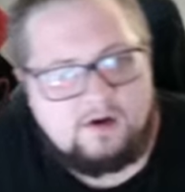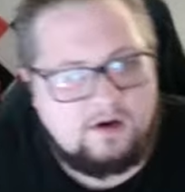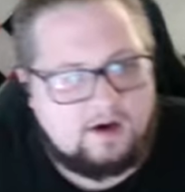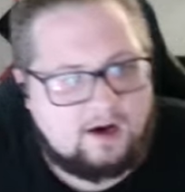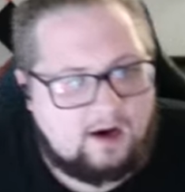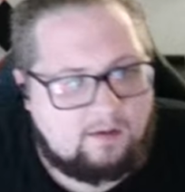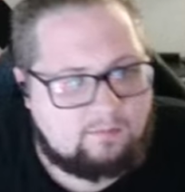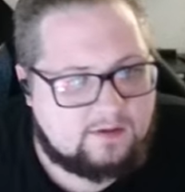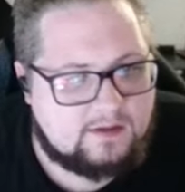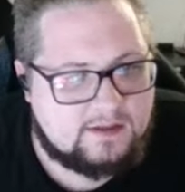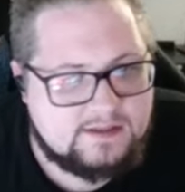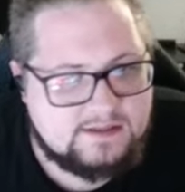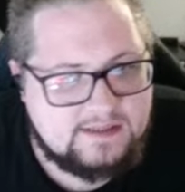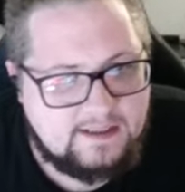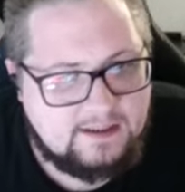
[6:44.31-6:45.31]
Uh, we're going to
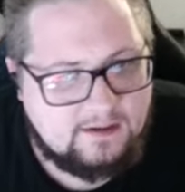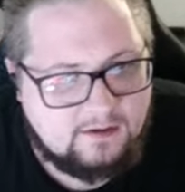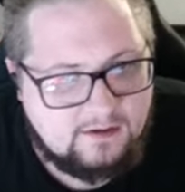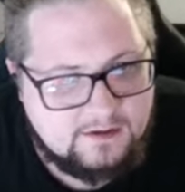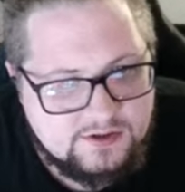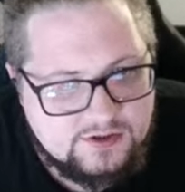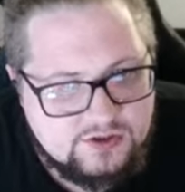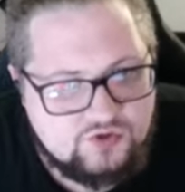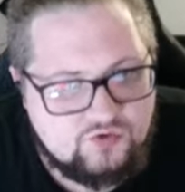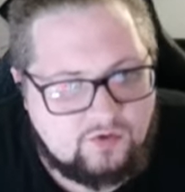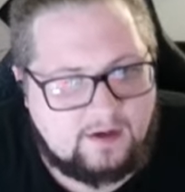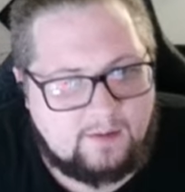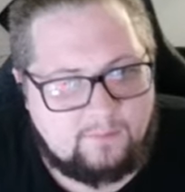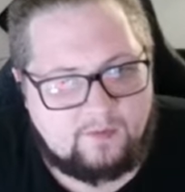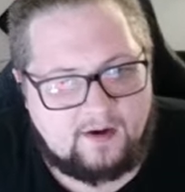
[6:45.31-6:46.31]
sit here and just enjoy
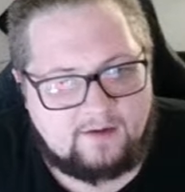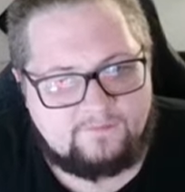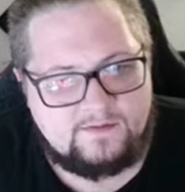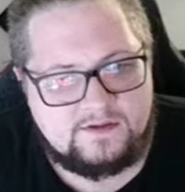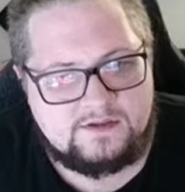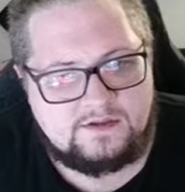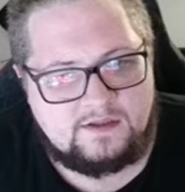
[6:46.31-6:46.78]
our breakfast.